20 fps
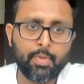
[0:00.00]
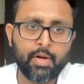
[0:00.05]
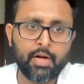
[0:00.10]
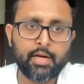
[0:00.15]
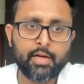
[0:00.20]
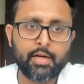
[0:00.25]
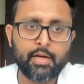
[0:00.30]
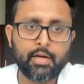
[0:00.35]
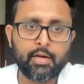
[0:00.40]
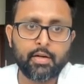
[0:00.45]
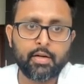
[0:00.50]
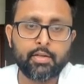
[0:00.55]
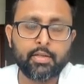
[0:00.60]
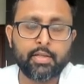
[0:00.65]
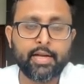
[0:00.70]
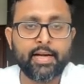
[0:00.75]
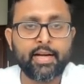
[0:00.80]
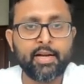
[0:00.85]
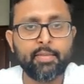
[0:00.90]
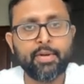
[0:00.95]
but
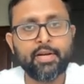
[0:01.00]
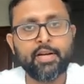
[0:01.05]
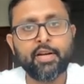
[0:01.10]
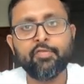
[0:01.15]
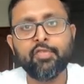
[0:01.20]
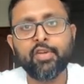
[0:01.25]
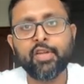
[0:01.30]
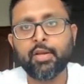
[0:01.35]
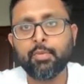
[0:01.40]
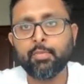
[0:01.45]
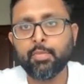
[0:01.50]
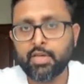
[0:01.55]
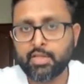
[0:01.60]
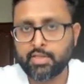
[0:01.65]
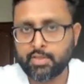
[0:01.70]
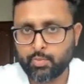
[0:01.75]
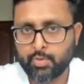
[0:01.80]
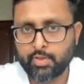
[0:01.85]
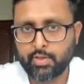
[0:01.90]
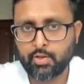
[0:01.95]
the independent variable
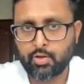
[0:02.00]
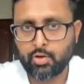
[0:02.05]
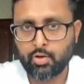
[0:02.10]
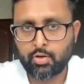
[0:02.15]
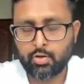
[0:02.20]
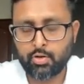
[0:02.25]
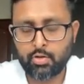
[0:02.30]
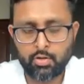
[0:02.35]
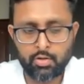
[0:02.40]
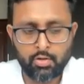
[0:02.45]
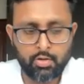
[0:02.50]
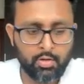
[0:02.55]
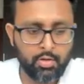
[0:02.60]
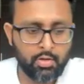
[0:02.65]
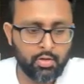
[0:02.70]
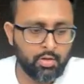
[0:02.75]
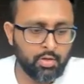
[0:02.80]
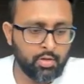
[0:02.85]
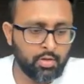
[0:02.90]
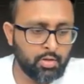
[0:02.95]
is with log.
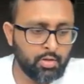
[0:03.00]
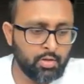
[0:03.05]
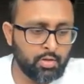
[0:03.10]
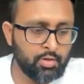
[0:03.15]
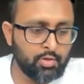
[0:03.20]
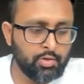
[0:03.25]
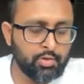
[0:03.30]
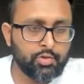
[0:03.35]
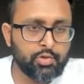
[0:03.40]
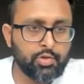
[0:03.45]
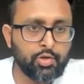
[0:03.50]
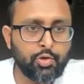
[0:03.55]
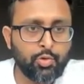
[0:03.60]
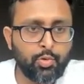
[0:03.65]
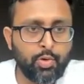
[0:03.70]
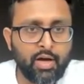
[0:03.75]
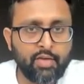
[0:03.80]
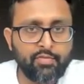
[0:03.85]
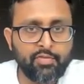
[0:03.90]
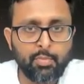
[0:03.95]
So
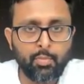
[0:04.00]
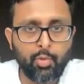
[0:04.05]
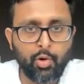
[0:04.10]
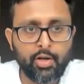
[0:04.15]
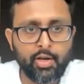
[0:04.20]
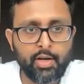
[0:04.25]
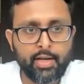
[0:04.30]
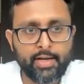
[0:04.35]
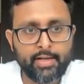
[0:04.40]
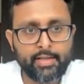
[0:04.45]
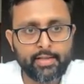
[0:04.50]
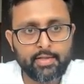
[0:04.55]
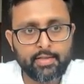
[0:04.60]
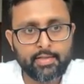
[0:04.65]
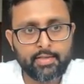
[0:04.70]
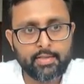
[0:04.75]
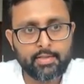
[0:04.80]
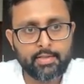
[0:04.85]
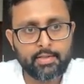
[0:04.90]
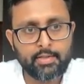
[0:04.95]
you have the model like
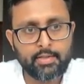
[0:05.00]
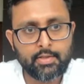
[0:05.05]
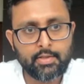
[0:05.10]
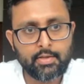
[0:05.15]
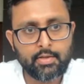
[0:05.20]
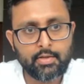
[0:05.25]
this,